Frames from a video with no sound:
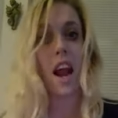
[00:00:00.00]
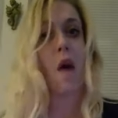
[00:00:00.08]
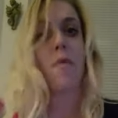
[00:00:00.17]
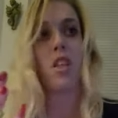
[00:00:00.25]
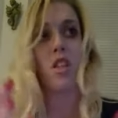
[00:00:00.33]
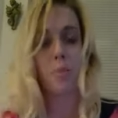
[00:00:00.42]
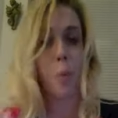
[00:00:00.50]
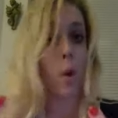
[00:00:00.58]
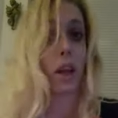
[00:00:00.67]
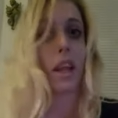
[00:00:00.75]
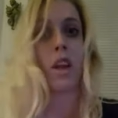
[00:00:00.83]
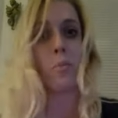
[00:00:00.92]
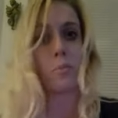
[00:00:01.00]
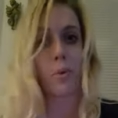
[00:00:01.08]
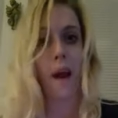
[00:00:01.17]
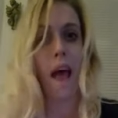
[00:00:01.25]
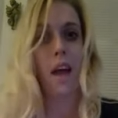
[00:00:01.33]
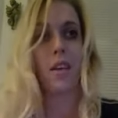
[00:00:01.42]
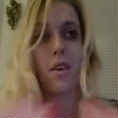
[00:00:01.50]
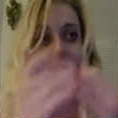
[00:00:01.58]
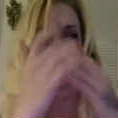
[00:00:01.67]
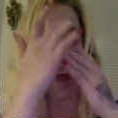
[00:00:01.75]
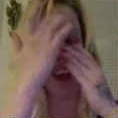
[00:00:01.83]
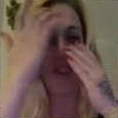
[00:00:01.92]
I was a spoiled little brat,
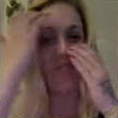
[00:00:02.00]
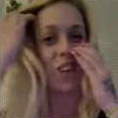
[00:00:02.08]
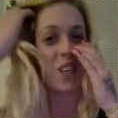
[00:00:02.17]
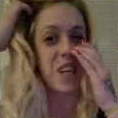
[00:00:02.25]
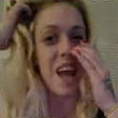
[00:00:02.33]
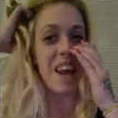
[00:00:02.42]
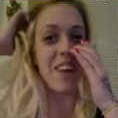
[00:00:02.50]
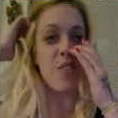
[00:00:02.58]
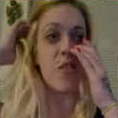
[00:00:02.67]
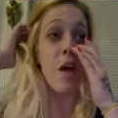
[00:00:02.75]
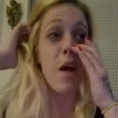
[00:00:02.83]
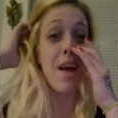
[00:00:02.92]
okay? Which kind of